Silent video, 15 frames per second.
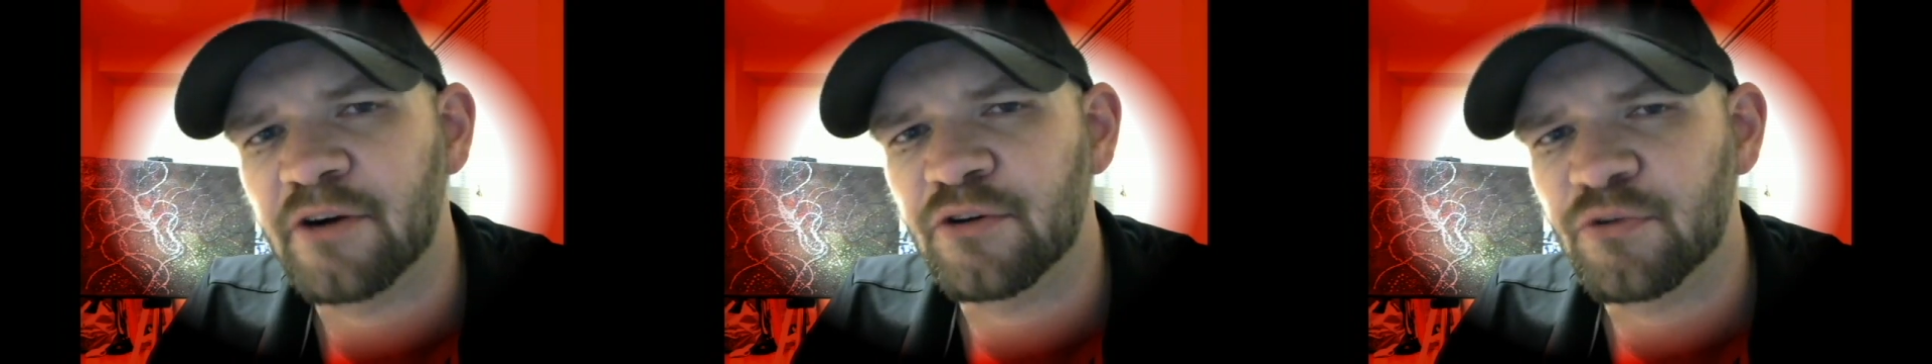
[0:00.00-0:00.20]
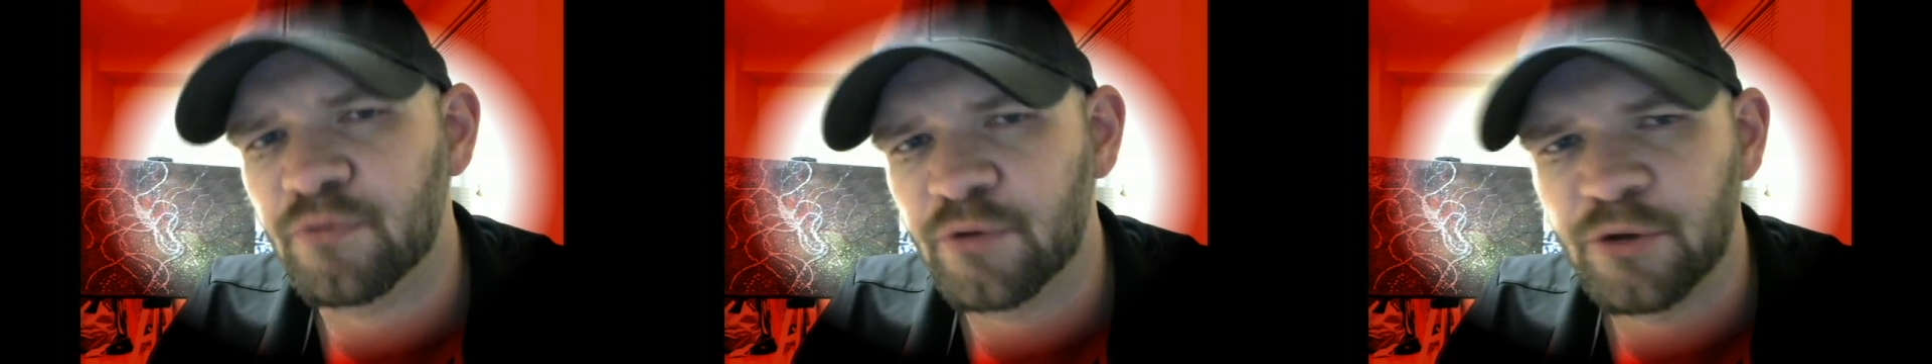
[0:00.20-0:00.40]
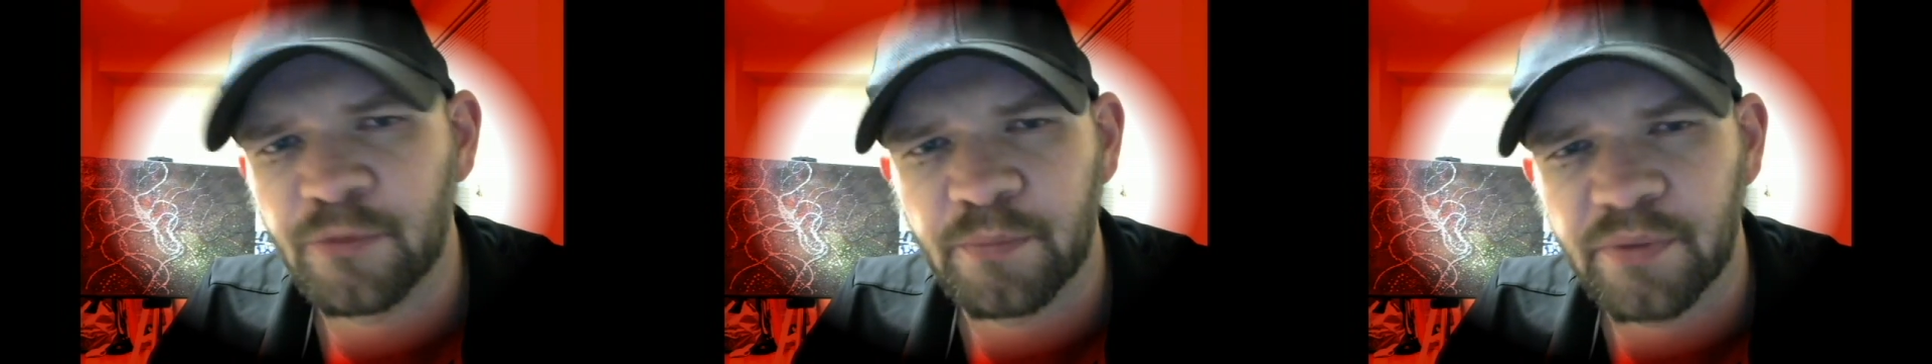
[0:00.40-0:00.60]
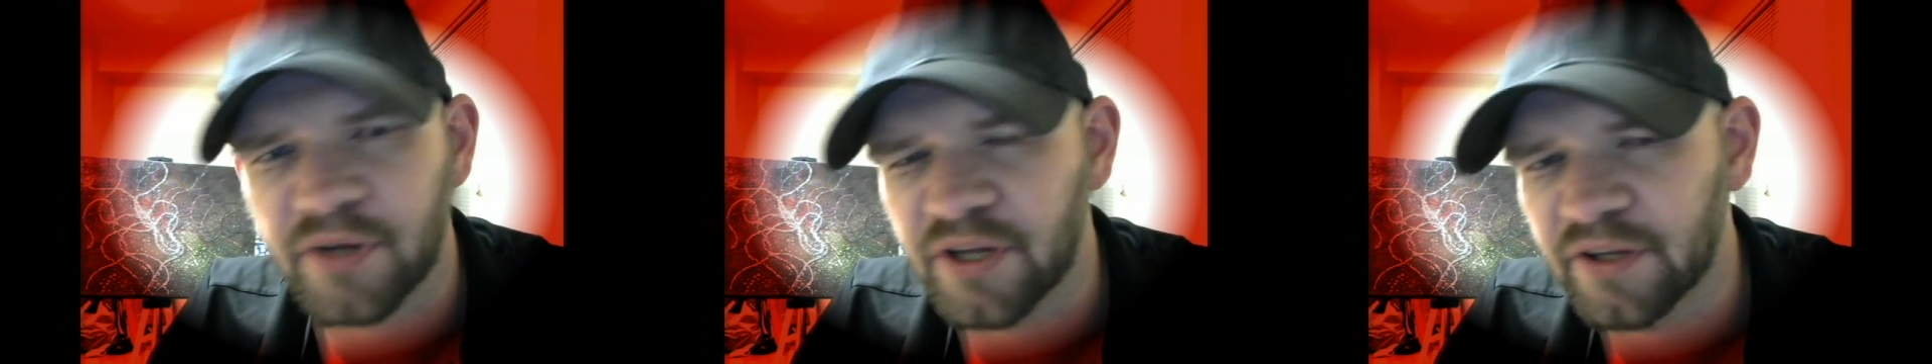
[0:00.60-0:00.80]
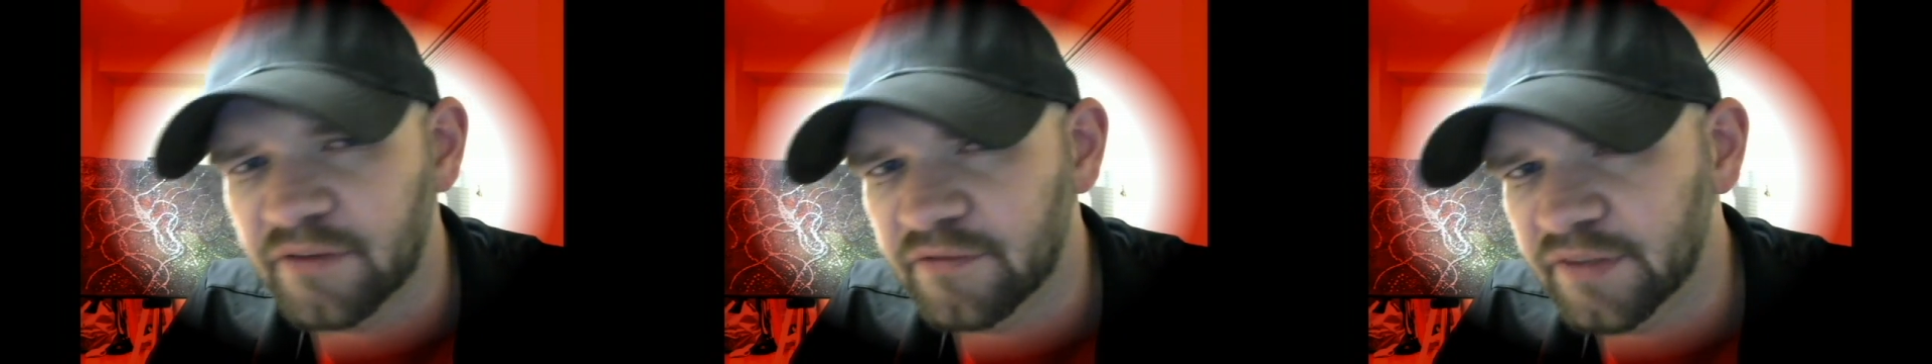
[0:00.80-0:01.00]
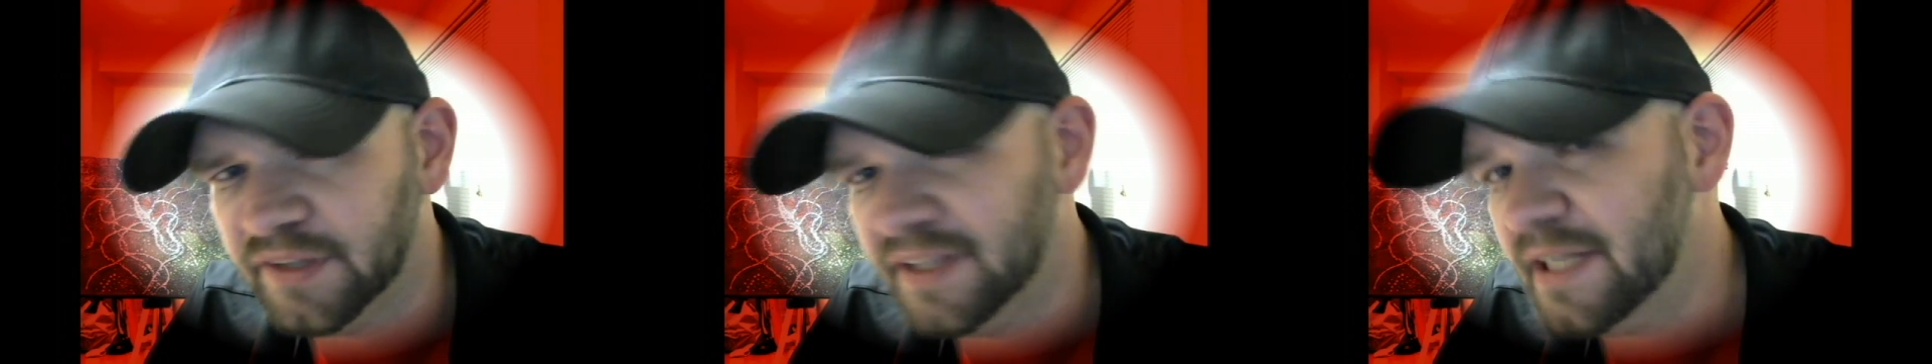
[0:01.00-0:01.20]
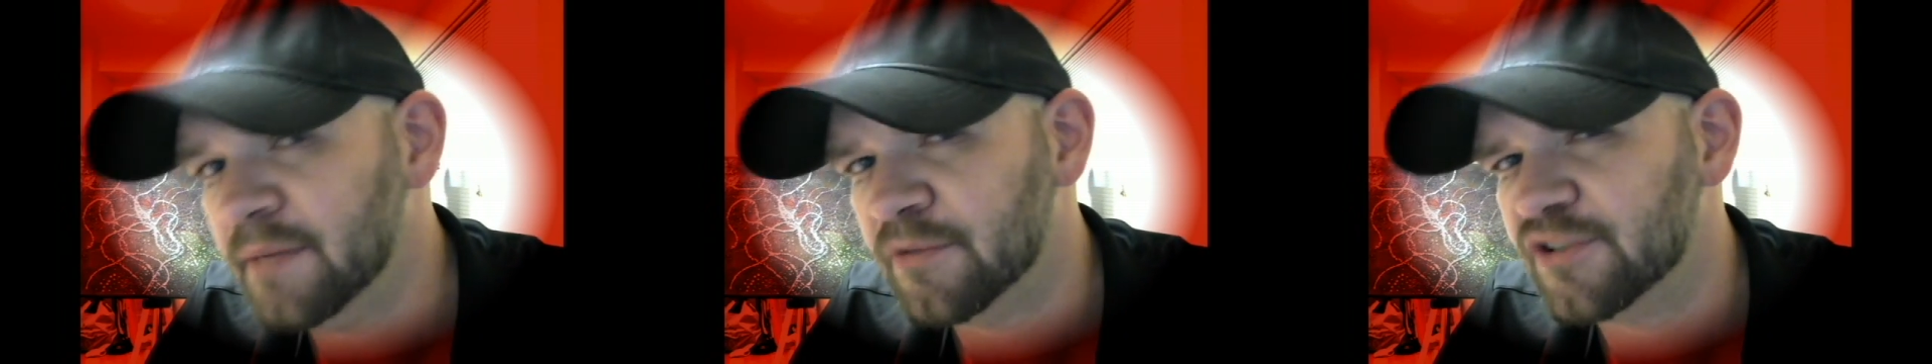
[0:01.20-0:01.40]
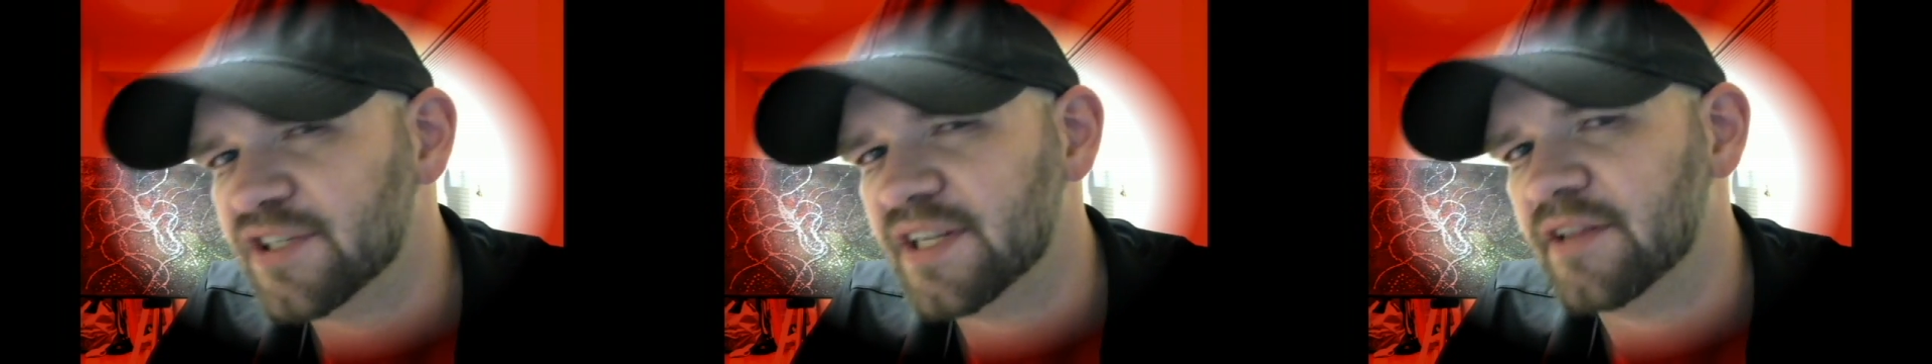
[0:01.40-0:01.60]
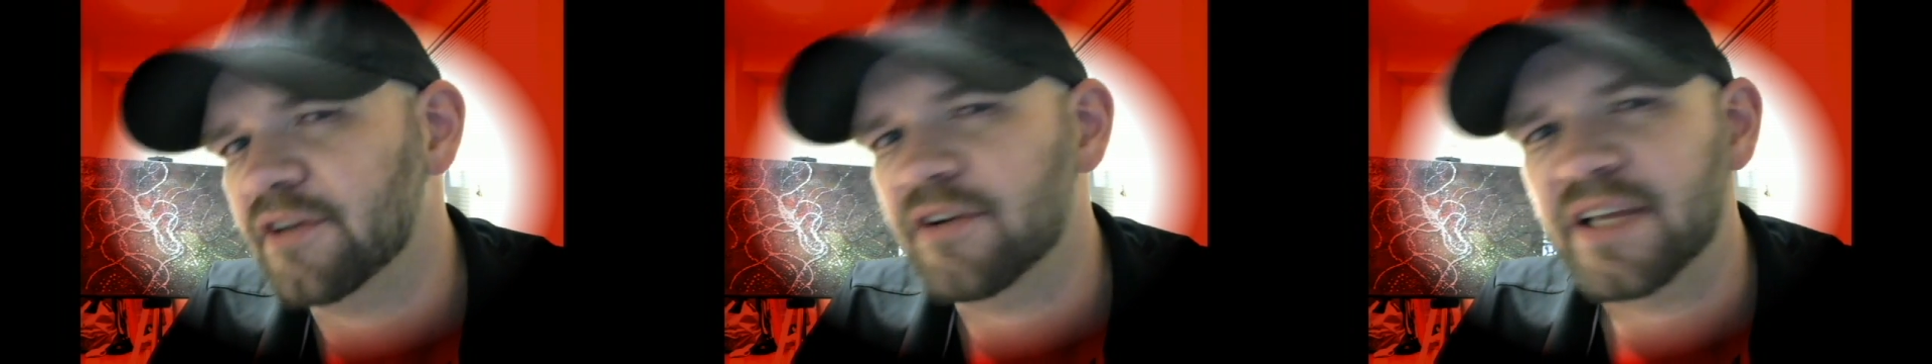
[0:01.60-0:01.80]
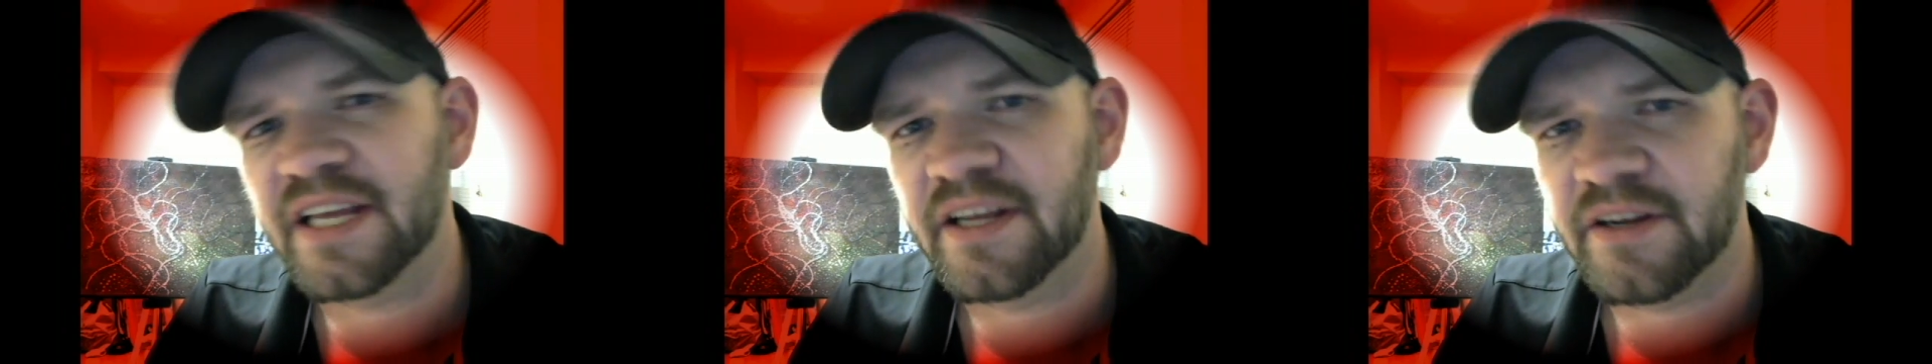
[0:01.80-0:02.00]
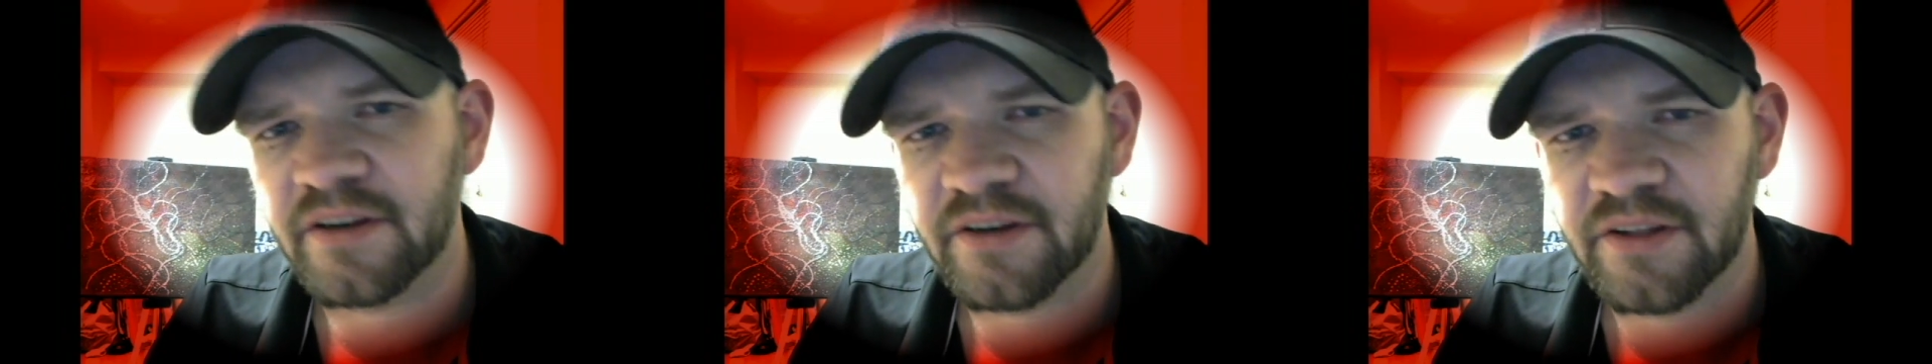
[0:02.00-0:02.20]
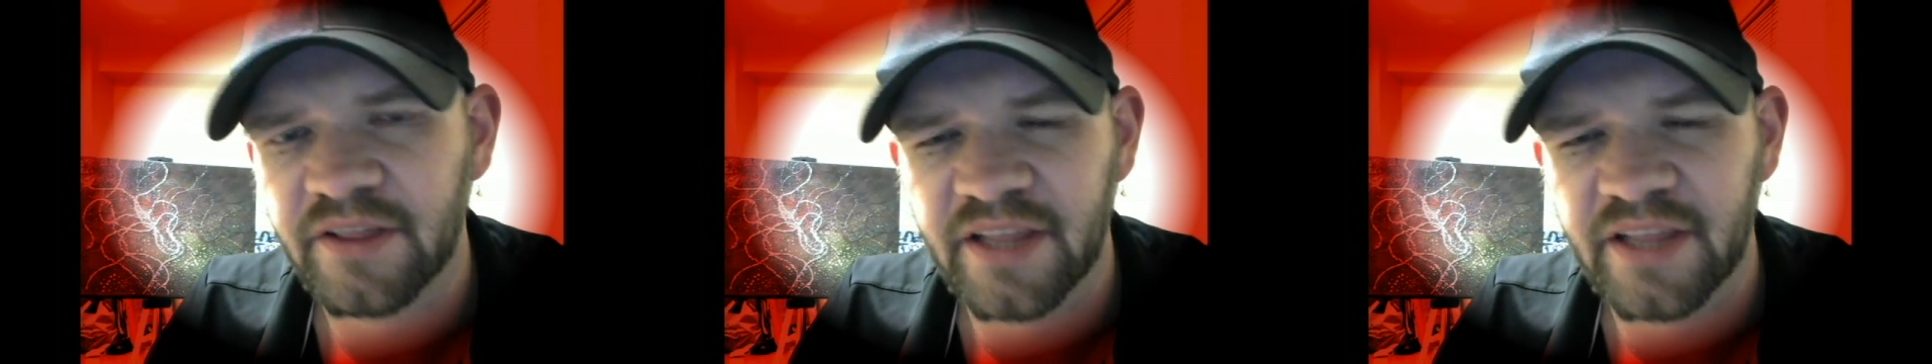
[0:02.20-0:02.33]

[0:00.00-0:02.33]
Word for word: group of lemurs and their kin